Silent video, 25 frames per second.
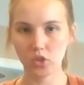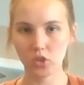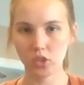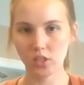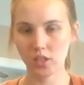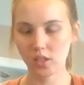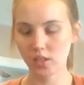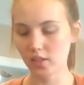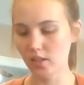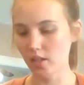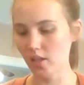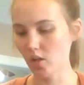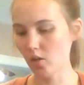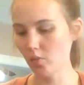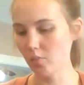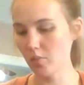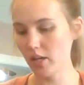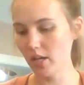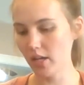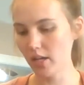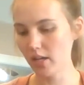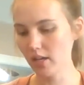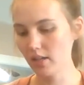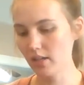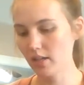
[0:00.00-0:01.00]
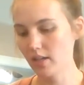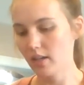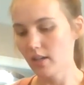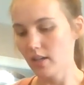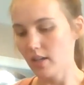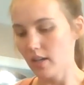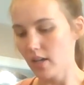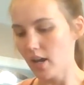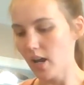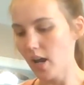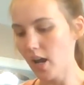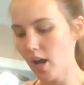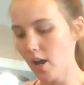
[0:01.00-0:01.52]
A little bit,
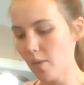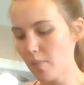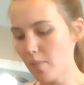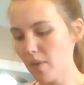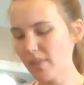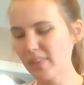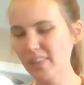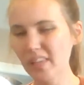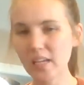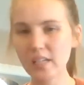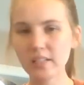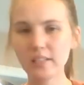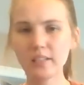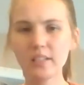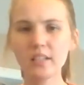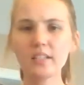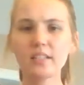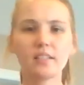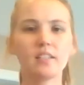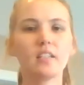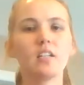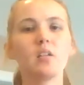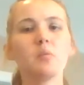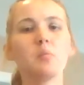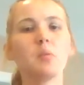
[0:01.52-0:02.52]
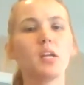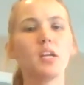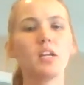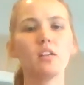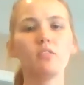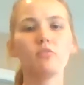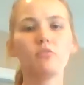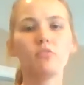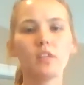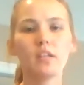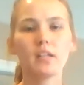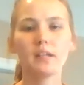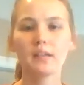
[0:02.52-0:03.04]
and things like cinnamon,
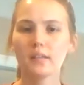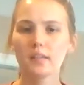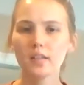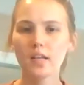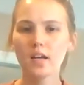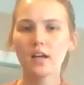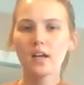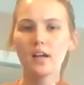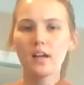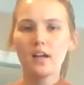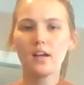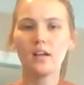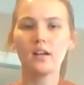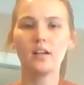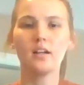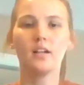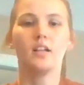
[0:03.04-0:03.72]
vanilla,